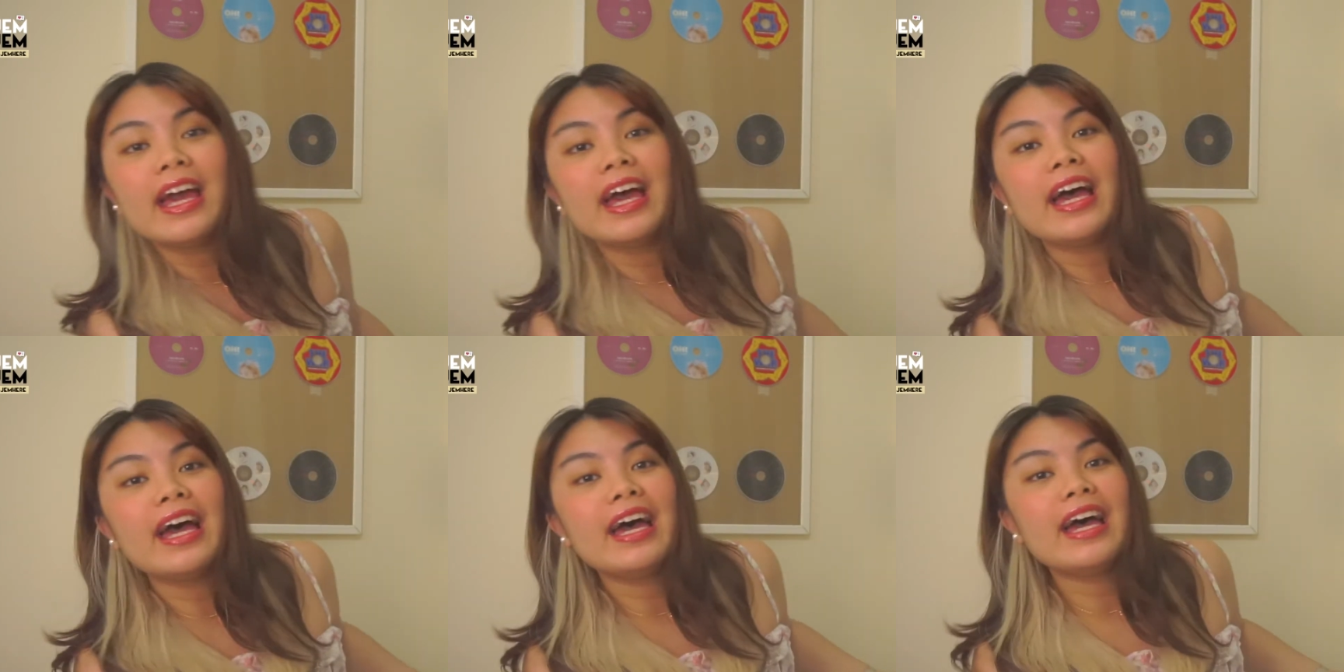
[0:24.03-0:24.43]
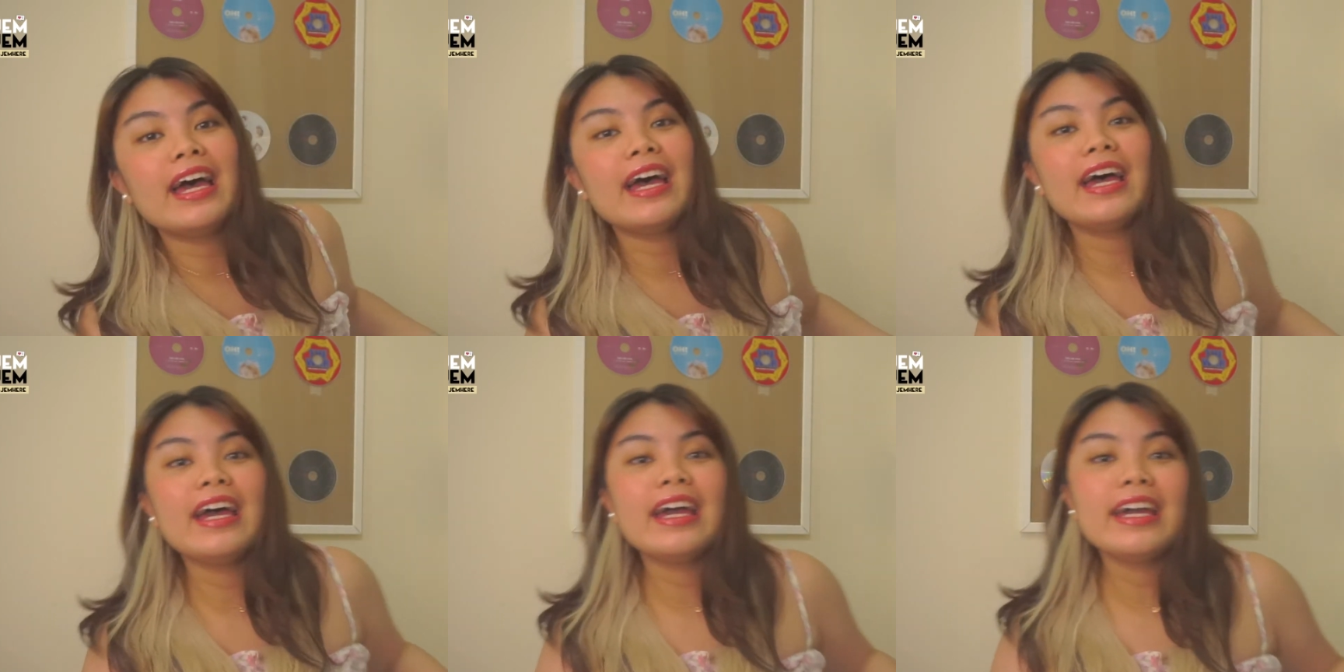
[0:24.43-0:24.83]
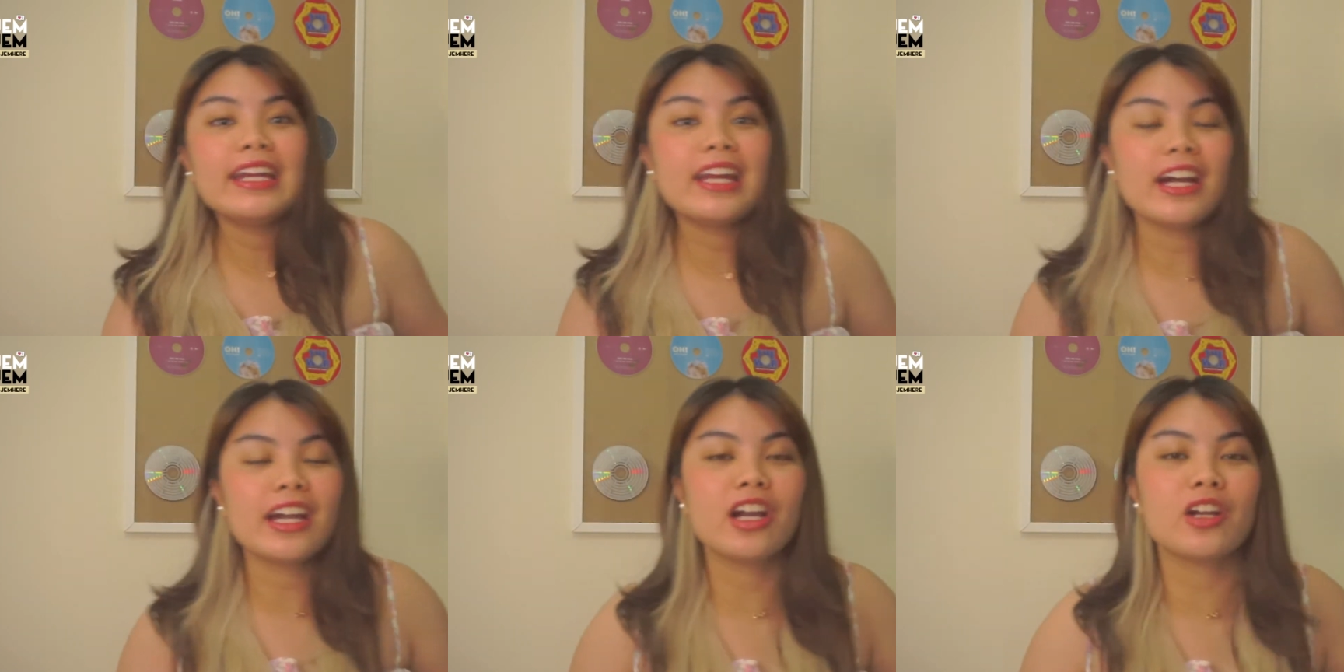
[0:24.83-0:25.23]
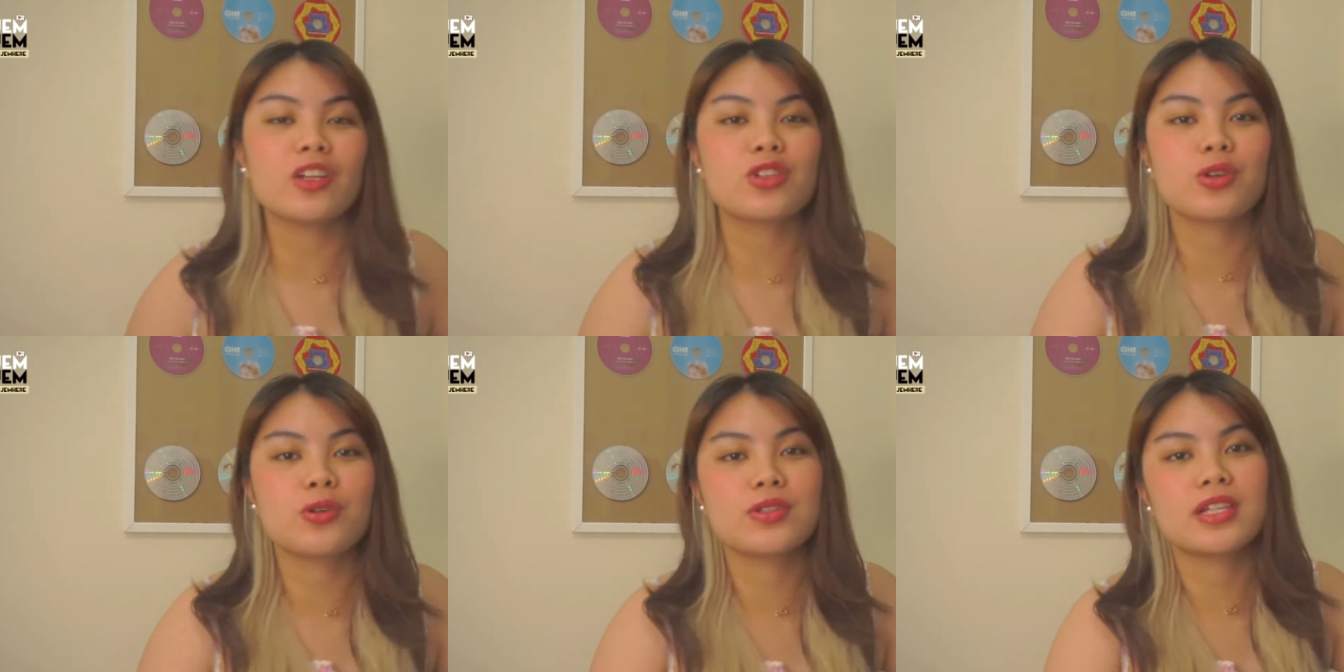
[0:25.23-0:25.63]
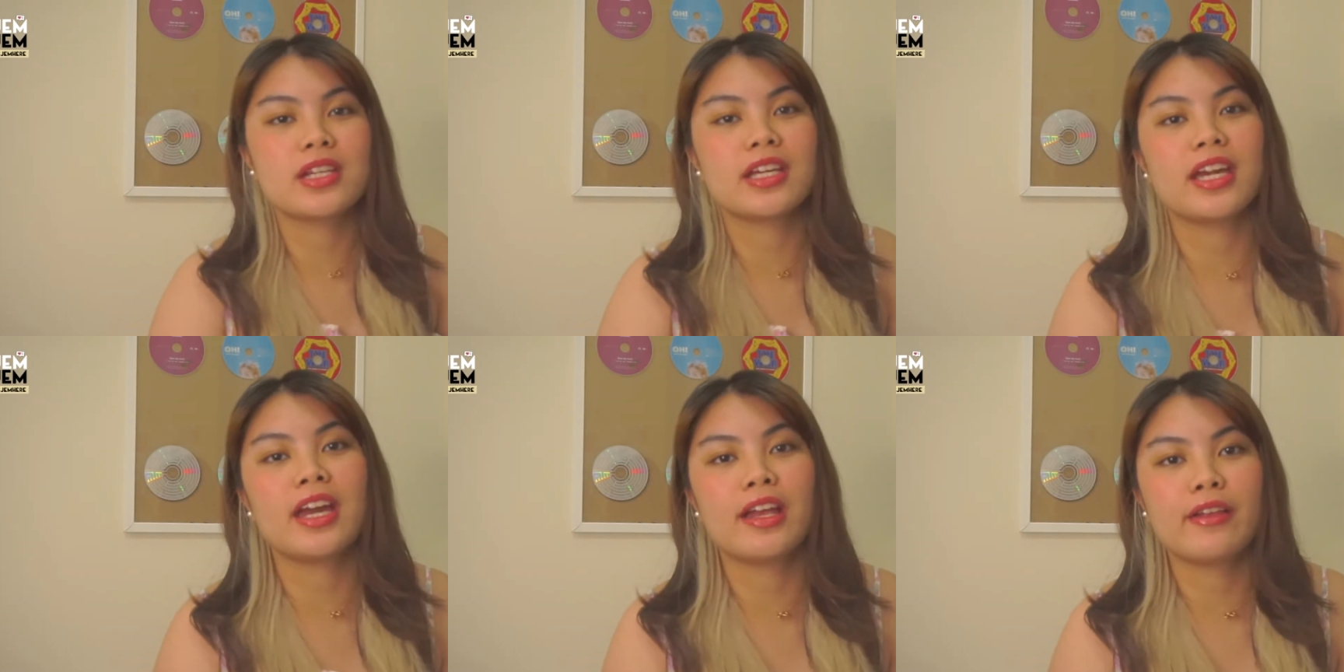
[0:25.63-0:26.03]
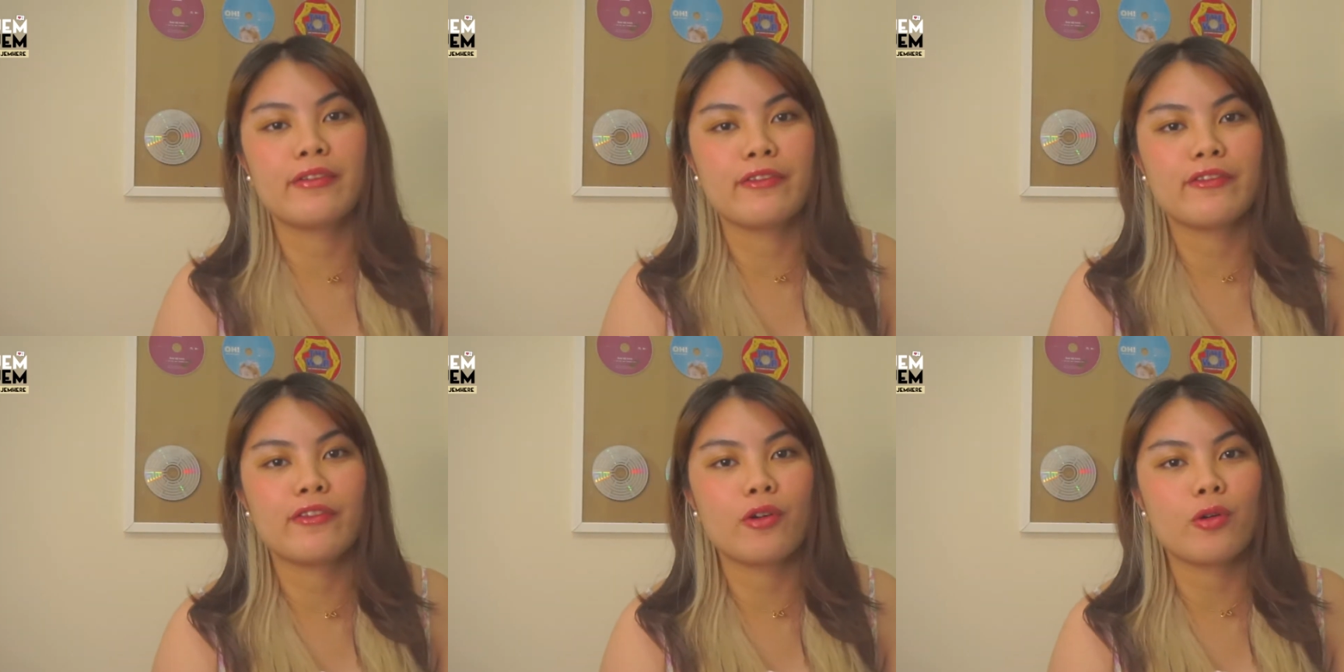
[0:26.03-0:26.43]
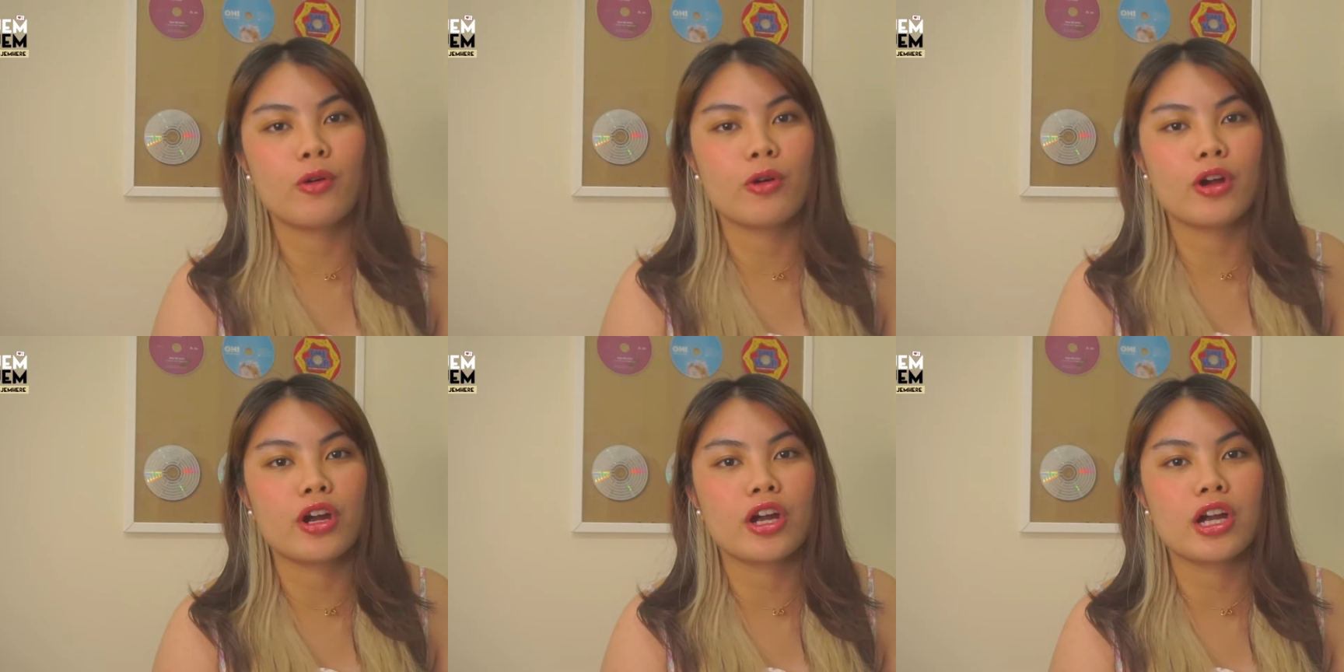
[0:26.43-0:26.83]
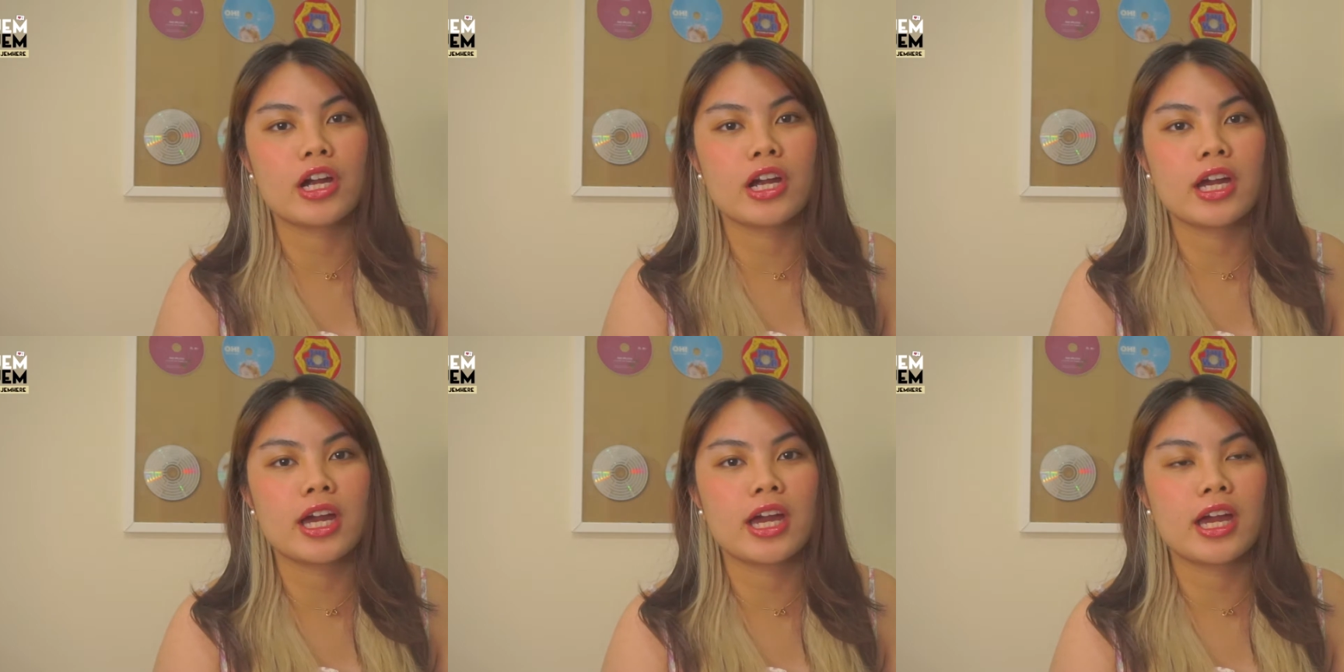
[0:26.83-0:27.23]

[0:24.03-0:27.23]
And I got chosen again for